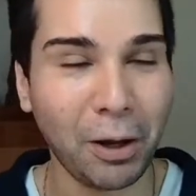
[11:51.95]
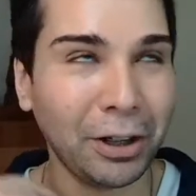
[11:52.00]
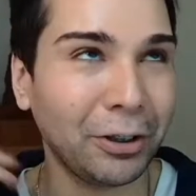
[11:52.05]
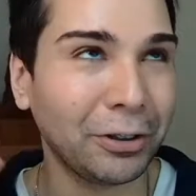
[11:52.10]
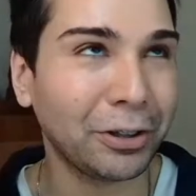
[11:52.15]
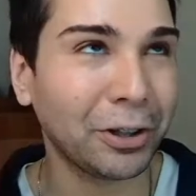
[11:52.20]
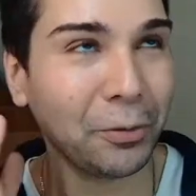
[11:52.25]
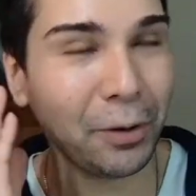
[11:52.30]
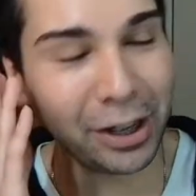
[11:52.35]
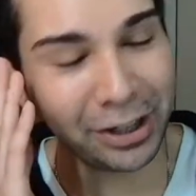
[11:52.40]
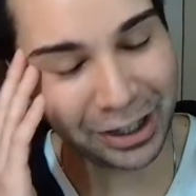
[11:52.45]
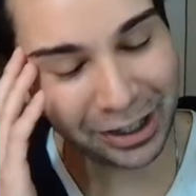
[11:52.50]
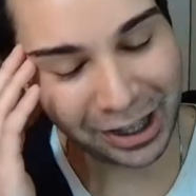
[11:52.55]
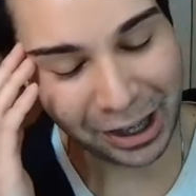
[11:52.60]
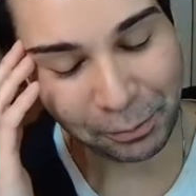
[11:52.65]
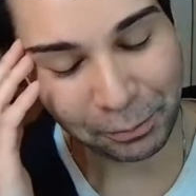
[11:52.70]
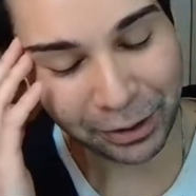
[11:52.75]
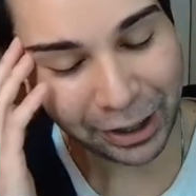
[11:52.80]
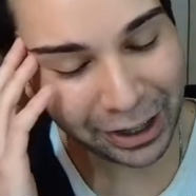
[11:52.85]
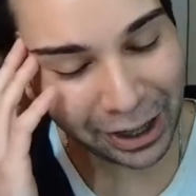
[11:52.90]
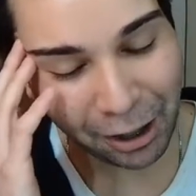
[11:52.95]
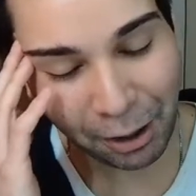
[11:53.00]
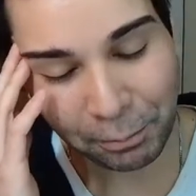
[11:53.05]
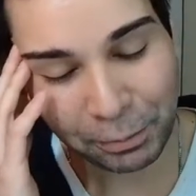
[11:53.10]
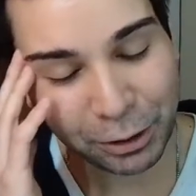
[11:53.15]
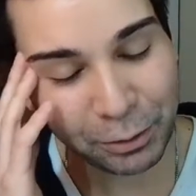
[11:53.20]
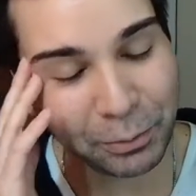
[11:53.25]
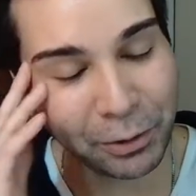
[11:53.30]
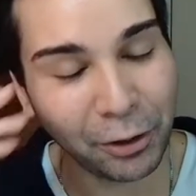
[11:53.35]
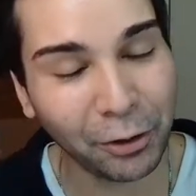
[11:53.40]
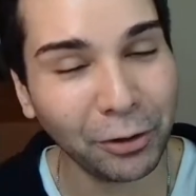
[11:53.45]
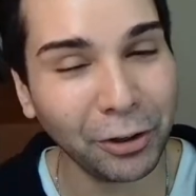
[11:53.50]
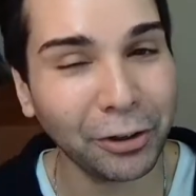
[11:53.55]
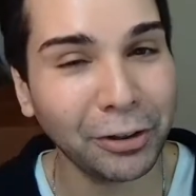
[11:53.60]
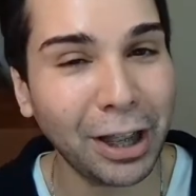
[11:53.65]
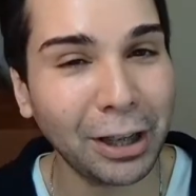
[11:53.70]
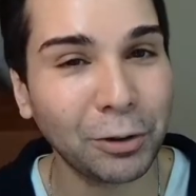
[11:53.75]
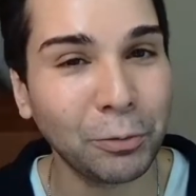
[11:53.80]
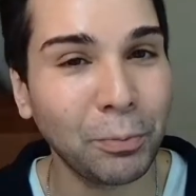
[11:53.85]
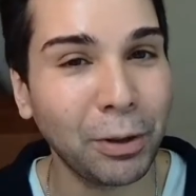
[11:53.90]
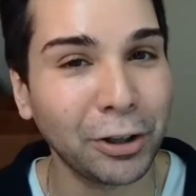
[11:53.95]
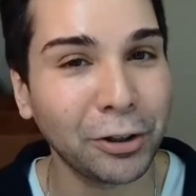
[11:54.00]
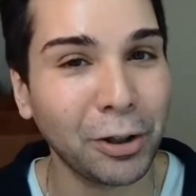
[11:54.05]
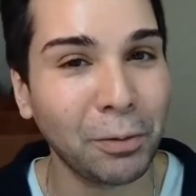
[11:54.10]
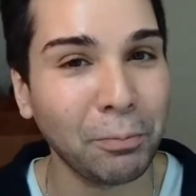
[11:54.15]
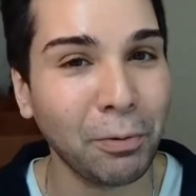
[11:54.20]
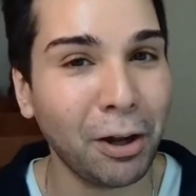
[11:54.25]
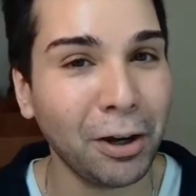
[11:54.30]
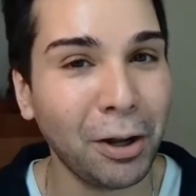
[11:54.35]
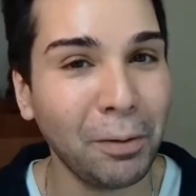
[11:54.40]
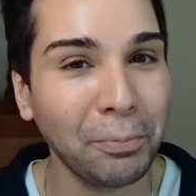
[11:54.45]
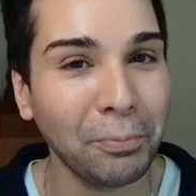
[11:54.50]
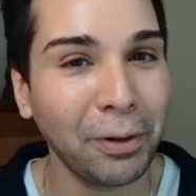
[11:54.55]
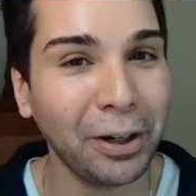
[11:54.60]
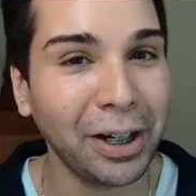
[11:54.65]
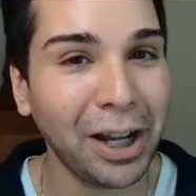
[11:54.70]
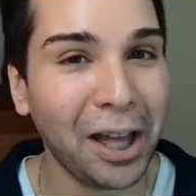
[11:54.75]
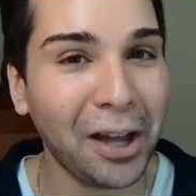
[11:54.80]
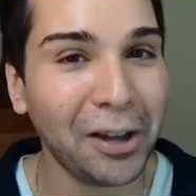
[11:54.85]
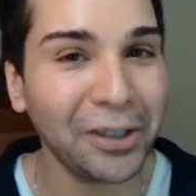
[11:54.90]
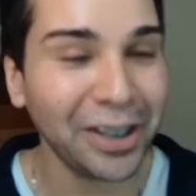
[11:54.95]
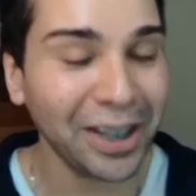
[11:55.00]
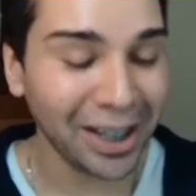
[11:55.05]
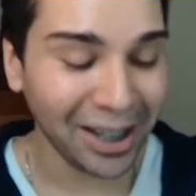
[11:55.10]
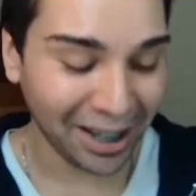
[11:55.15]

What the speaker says: I know it's a crazy thing, but it happened to me earlier, and that's what Metatron brought up right now.